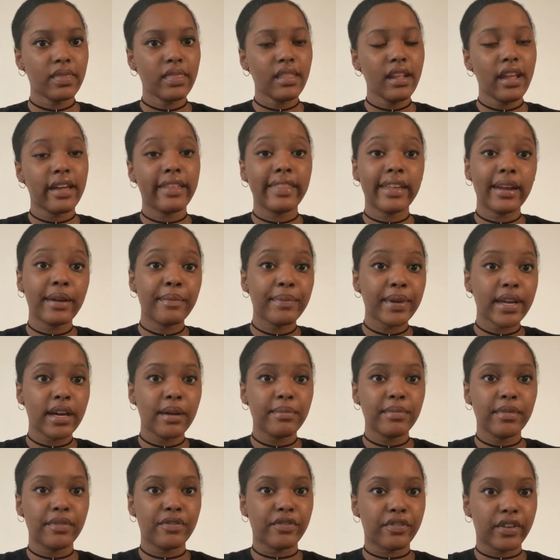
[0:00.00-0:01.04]
they
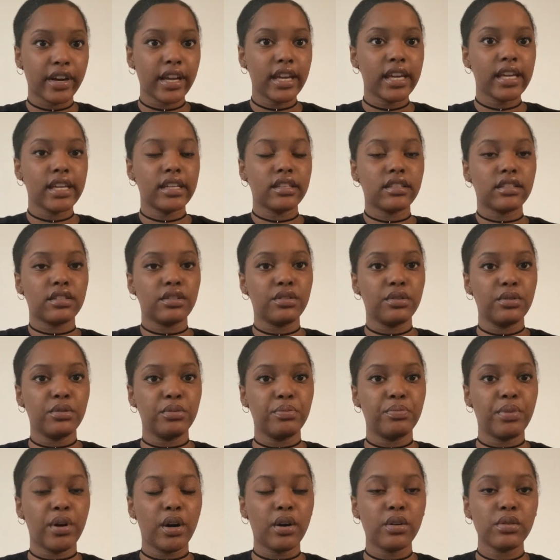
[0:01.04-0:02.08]
become afraid to
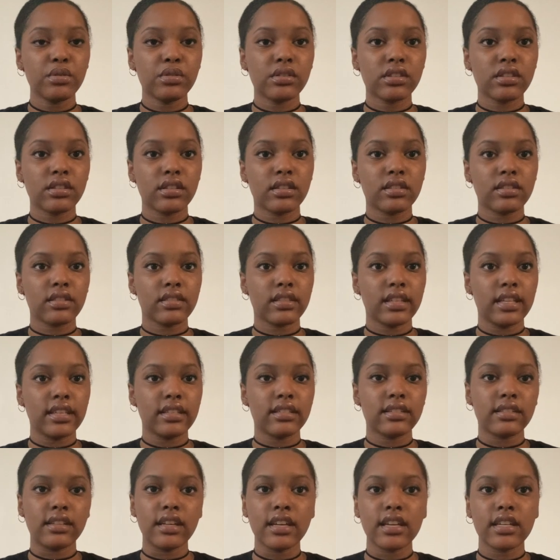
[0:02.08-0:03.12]
post
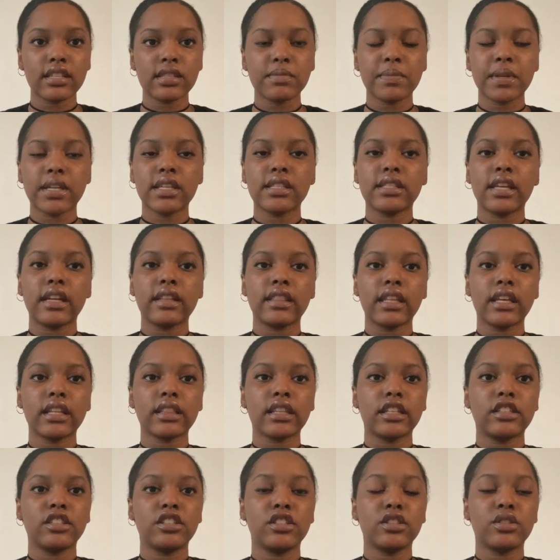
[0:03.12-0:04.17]
these things because they think
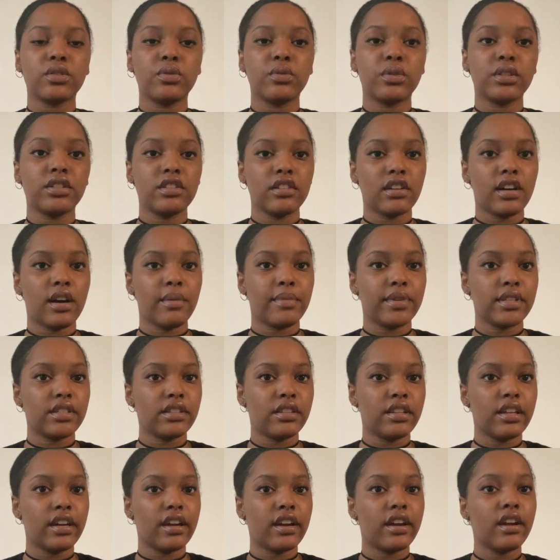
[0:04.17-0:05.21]
that she's going to come into
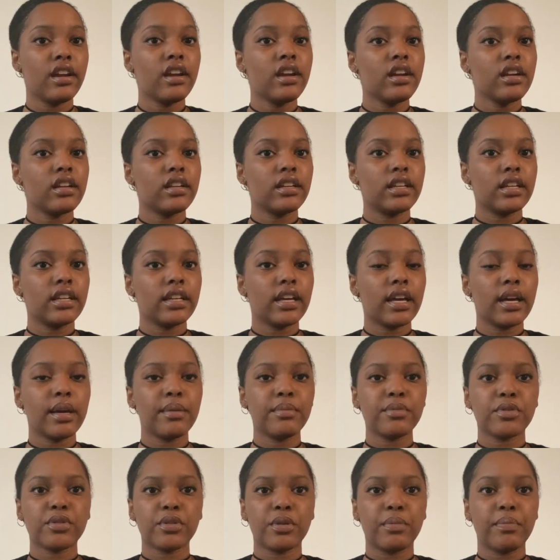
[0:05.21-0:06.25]
their
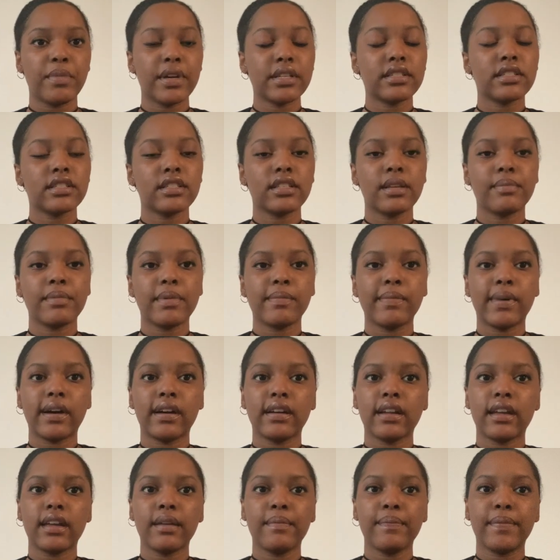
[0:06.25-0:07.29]
DMs or message them
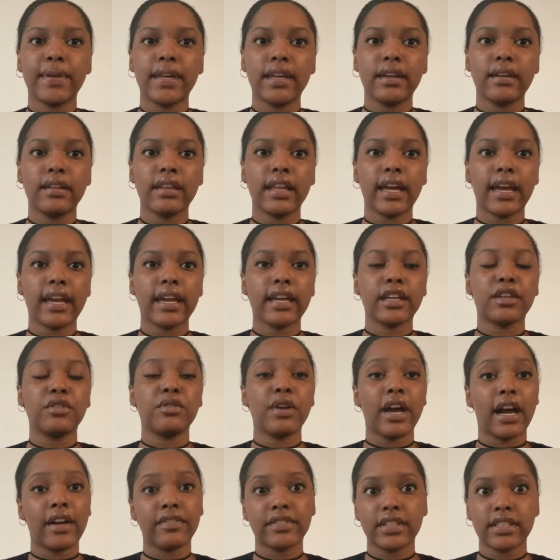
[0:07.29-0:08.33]
about it and be like, you
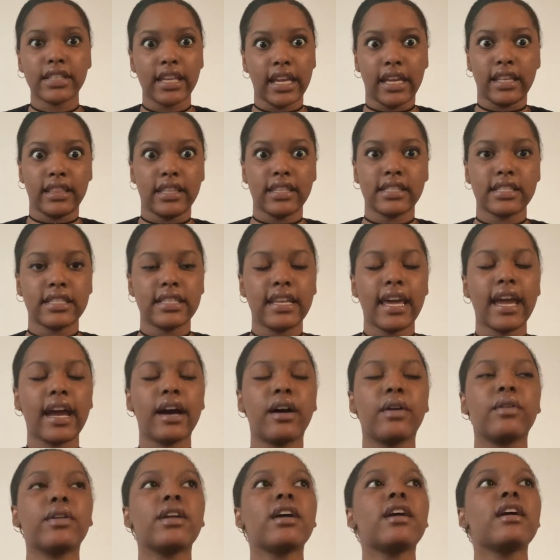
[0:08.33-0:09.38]
have to take this
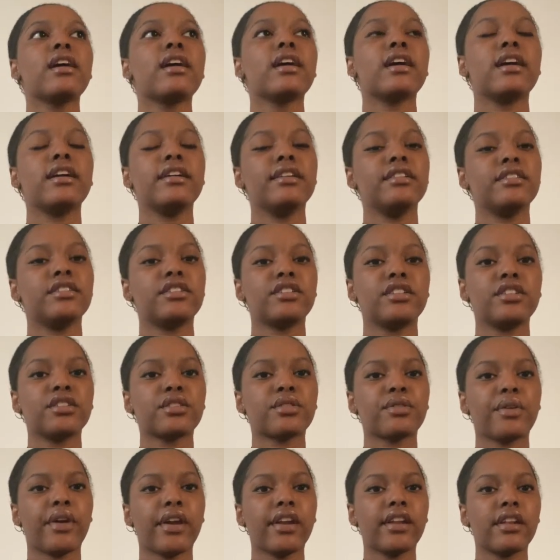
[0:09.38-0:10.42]
down. And she's
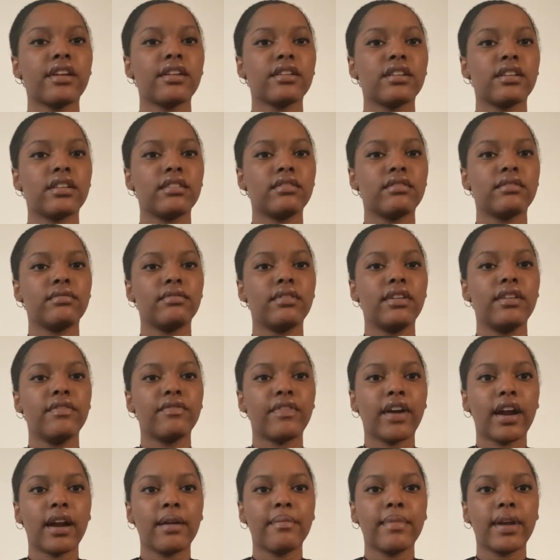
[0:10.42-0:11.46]
created an
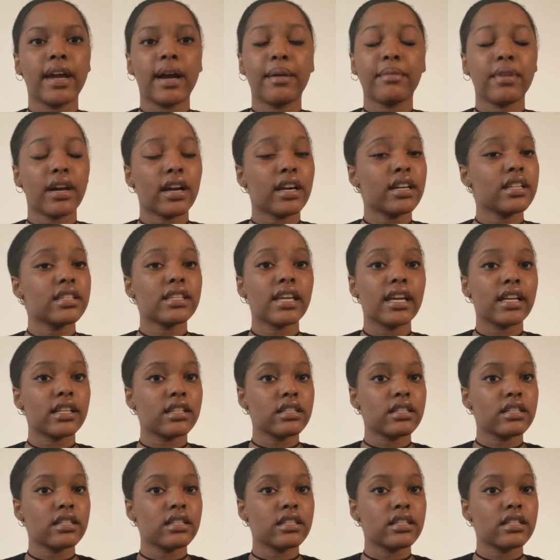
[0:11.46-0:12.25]
environment, I'm not gonna say it's